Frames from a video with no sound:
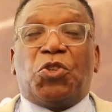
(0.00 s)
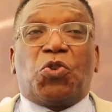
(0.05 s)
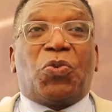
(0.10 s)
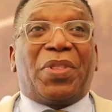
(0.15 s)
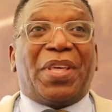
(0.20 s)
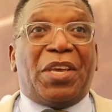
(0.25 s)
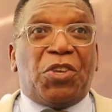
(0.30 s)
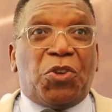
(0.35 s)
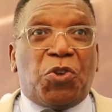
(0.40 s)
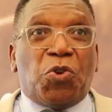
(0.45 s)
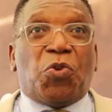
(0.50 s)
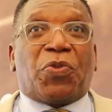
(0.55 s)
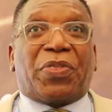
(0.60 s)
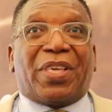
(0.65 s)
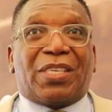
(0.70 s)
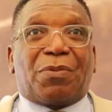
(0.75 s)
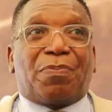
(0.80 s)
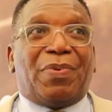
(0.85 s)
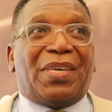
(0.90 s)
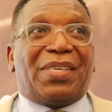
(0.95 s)
to the youth
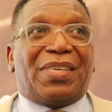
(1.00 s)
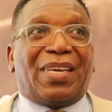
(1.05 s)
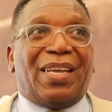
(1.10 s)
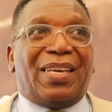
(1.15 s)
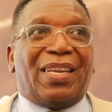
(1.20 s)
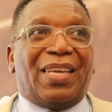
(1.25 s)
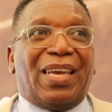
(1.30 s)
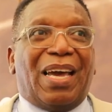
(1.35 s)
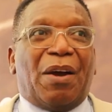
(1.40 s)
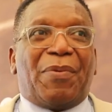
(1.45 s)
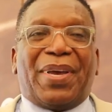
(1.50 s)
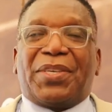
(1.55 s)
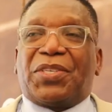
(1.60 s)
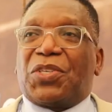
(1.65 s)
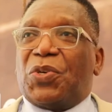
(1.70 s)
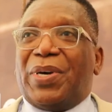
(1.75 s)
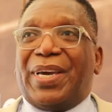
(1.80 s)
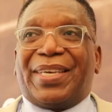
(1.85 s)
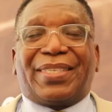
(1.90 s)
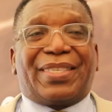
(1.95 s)
especially. We are
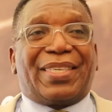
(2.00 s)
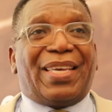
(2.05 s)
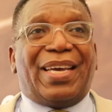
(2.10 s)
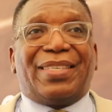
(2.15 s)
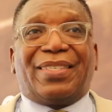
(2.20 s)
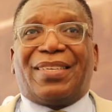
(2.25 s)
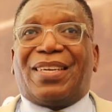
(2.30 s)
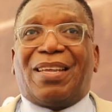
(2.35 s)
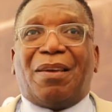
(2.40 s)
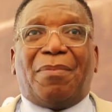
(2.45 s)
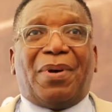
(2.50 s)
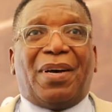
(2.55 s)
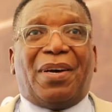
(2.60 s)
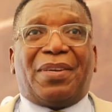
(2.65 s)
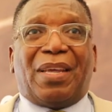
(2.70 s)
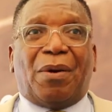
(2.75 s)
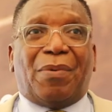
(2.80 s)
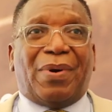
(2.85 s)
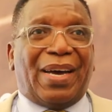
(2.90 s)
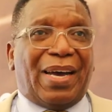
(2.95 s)
so excited
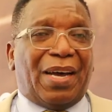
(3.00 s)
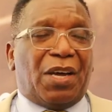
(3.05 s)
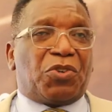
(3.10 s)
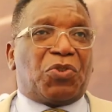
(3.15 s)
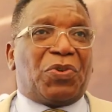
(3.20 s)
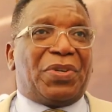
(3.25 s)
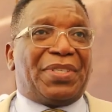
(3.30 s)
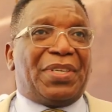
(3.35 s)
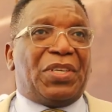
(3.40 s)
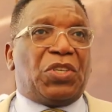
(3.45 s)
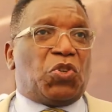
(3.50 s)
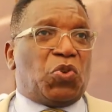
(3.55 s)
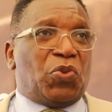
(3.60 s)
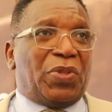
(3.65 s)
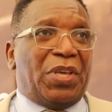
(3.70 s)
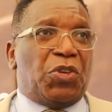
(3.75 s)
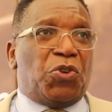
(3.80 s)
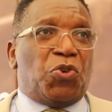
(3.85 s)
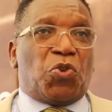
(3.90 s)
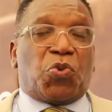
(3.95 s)
about our outreaches to
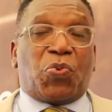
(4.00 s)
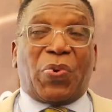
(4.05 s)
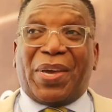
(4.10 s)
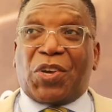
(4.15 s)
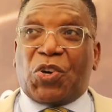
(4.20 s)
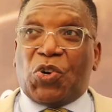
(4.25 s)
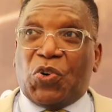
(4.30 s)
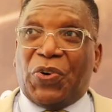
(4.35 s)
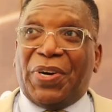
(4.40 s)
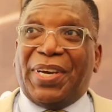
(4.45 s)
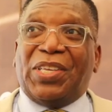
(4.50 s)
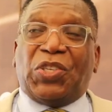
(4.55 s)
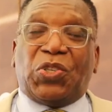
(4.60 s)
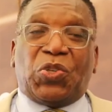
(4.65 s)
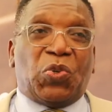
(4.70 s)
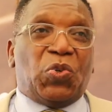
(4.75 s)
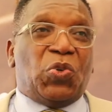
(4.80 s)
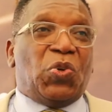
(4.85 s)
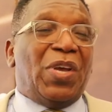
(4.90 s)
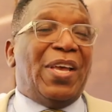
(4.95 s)
the youth. We are going
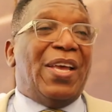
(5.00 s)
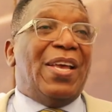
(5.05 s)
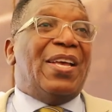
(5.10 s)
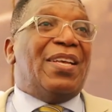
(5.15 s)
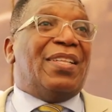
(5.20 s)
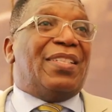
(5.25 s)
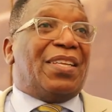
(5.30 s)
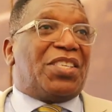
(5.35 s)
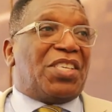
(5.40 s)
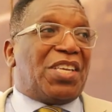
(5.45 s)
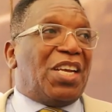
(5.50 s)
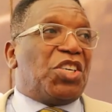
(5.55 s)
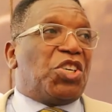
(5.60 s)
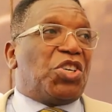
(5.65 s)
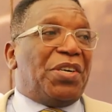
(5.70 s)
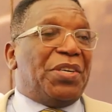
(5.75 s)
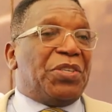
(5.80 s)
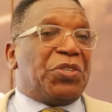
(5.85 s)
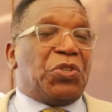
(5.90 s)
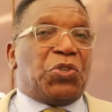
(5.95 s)
to the
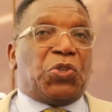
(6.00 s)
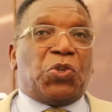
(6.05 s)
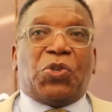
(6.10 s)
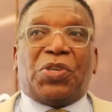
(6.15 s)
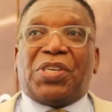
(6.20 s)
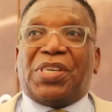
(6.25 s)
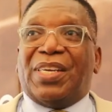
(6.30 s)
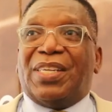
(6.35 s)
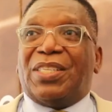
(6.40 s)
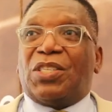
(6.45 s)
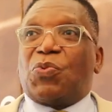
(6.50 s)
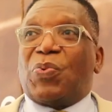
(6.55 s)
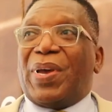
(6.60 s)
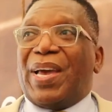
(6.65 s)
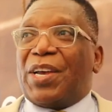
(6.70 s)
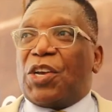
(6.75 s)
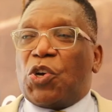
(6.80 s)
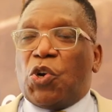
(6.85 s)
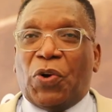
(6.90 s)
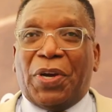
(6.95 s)
tertiary institutions, we
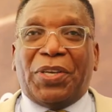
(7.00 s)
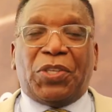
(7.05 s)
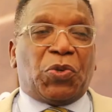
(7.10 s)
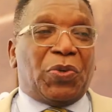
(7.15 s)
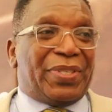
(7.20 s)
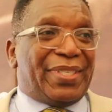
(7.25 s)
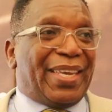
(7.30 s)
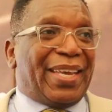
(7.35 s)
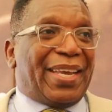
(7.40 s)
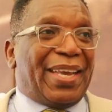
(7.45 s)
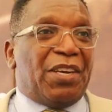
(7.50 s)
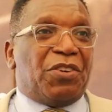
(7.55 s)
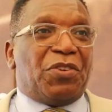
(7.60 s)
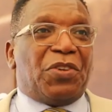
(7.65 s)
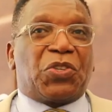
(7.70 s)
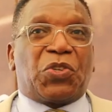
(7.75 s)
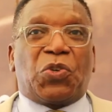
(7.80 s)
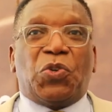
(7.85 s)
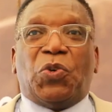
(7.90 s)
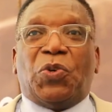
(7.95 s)
are going to
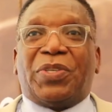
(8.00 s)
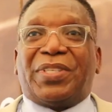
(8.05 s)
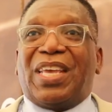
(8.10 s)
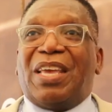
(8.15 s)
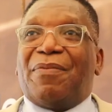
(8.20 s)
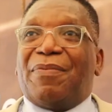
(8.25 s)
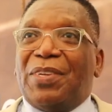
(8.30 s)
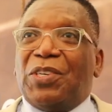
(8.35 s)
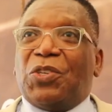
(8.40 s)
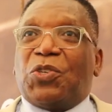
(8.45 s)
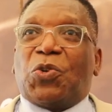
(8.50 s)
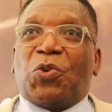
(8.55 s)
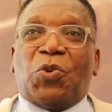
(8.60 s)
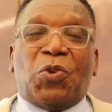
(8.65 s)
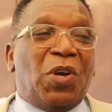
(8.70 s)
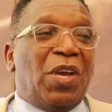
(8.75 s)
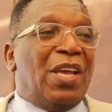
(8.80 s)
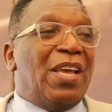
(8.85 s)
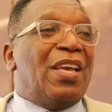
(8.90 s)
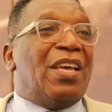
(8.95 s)
secondary schools, even
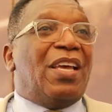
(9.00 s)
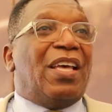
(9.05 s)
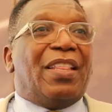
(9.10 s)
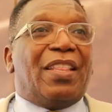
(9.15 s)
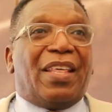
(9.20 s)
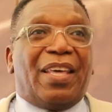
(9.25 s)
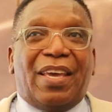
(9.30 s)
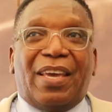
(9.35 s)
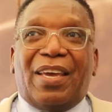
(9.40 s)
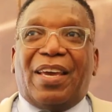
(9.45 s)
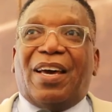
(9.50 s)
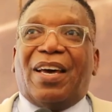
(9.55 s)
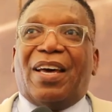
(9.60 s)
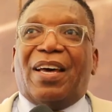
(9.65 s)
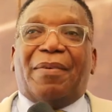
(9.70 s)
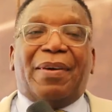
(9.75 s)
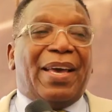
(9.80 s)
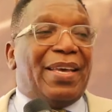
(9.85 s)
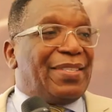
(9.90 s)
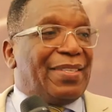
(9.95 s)
to
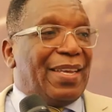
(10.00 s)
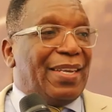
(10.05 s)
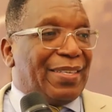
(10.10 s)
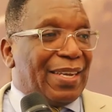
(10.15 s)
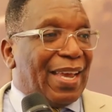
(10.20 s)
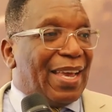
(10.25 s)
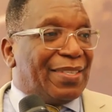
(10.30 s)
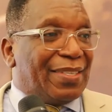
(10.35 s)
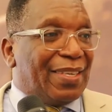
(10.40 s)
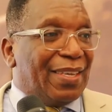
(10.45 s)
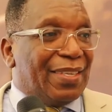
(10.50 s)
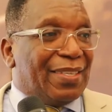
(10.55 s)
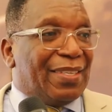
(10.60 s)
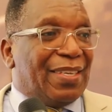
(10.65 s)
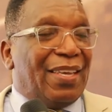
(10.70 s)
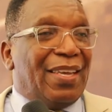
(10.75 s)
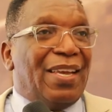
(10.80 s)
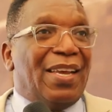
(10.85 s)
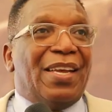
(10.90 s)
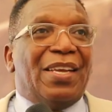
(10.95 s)
the uh, S H
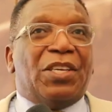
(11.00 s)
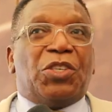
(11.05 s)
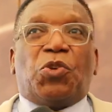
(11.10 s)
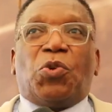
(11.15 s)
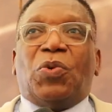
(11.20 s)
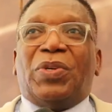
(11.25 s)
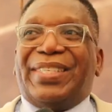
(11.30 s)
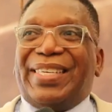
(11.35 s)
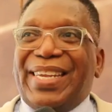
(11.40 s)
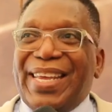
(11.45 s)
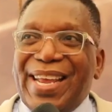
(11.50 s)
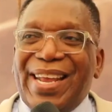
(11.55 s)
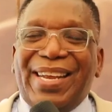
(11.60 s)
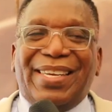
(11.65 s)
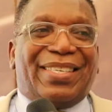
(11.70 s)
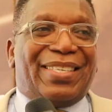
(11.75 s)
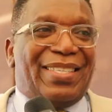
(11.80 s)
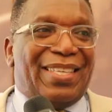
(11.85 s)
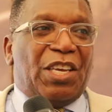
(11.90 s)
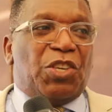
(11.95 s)
Ss, to
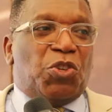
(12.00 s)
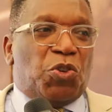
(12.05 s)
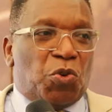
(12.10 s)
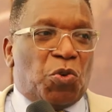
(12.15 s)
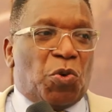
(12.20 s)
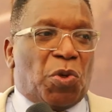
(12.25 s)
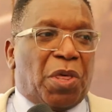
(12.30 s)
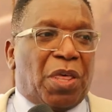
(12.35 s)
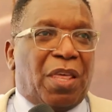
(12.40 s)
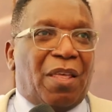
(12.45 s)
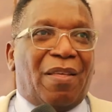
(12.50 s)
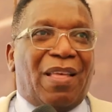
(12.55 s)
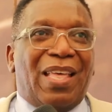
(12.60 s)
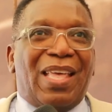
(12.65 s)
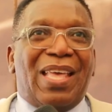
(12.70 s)
teach the youth